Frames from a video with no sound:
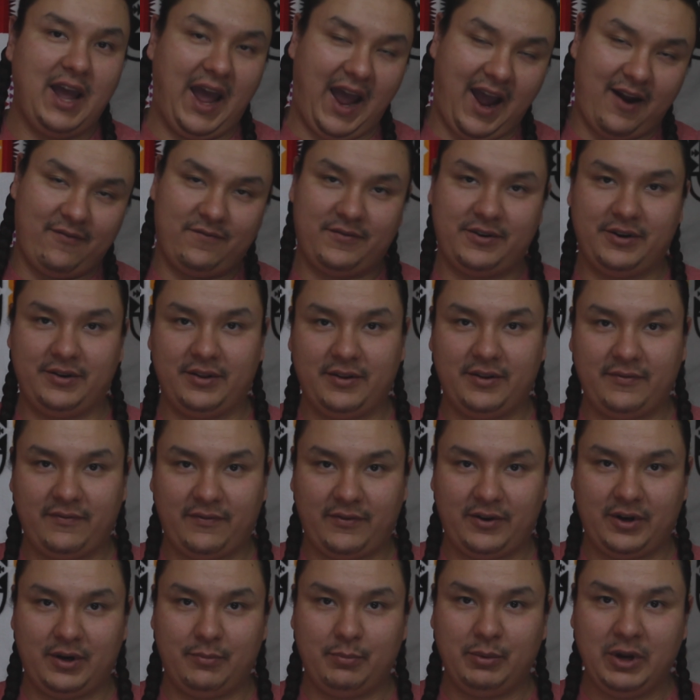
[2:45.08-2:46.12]
after the
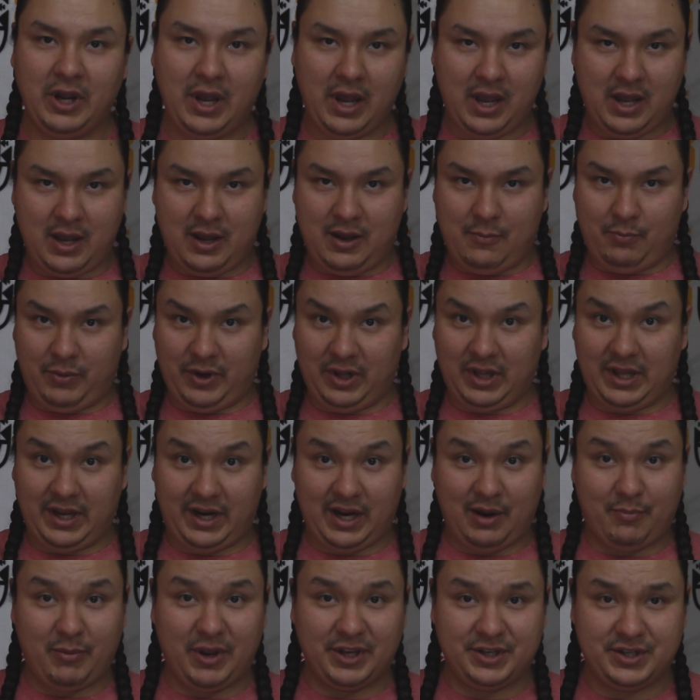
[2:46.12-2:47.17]
verb. But like
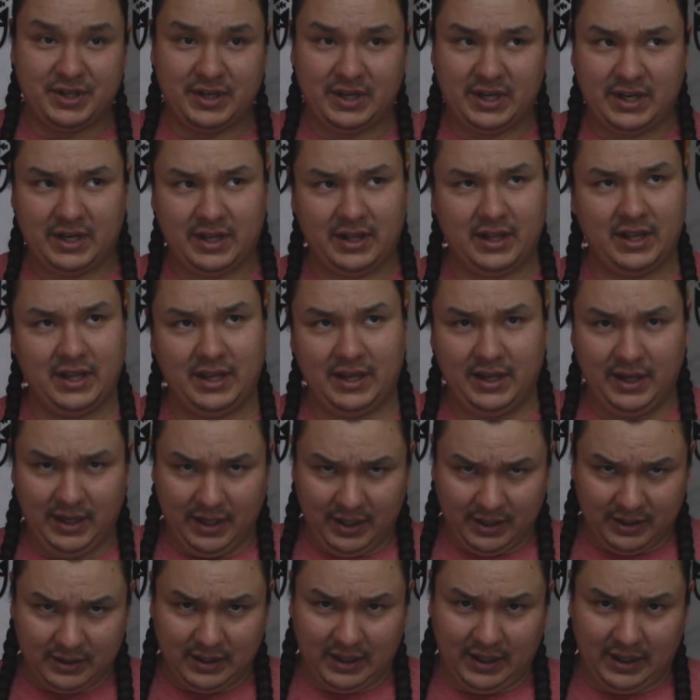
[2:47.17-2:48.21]
I mentioned in the